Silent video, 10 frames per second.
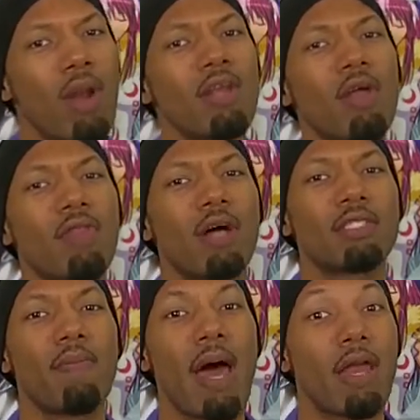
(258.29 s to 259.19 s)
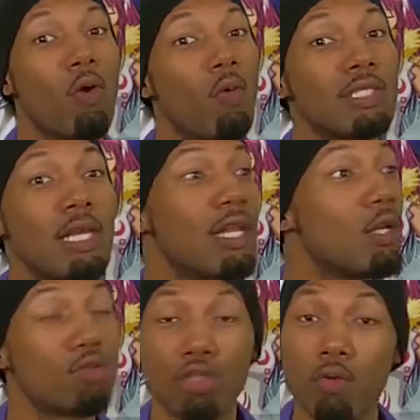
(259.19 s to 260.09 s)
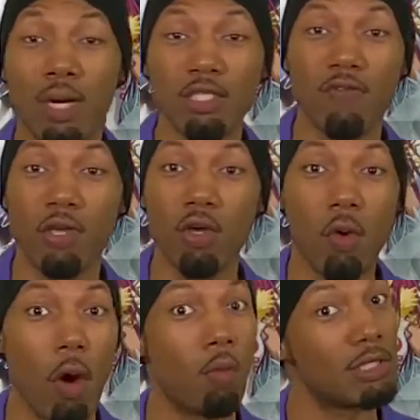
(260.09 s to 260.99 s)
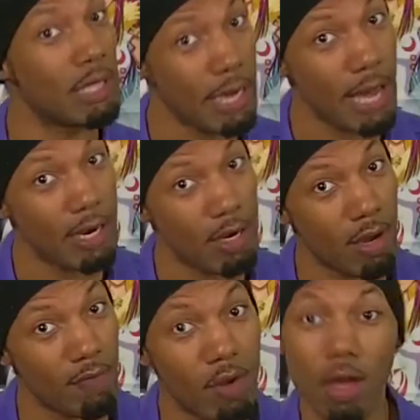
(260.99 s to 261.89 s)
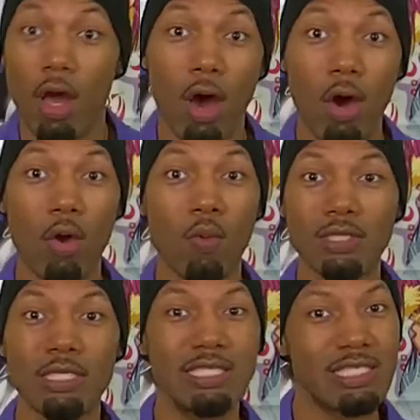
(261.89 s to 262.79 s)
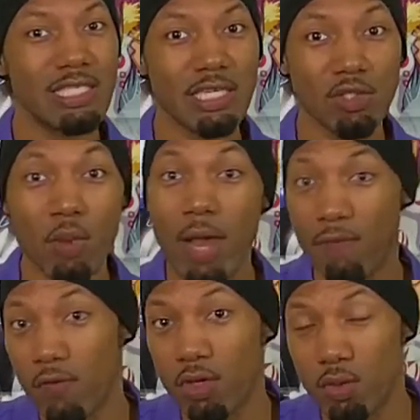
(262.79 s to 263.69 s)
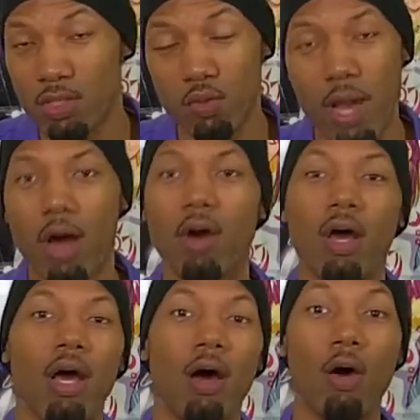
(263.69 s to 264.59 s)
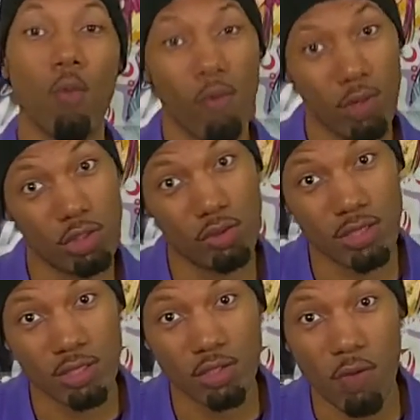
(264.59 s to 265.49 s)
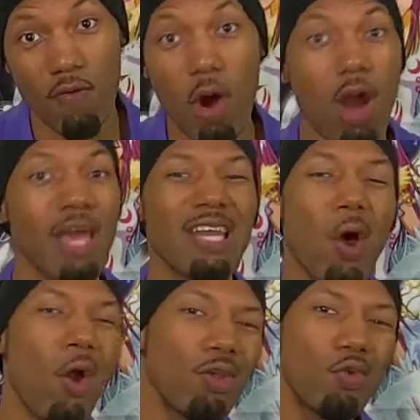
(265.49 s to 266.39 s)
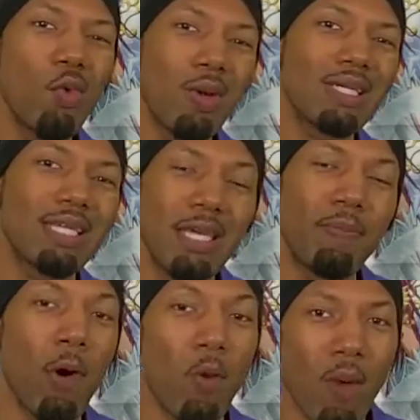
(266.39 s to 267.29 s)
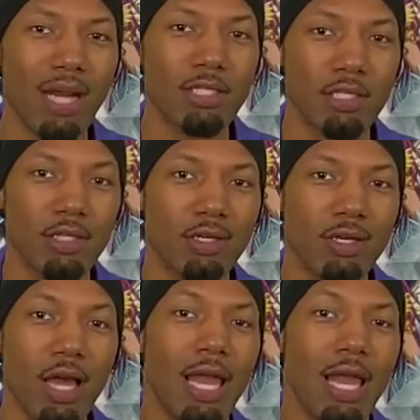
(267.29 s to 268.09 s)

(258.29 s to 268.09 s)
What are your thoughts about it? Was it a little too much for you, or was it not enough? Or was it just right for you as well with what you've seen so far? And are you going to keep on watching?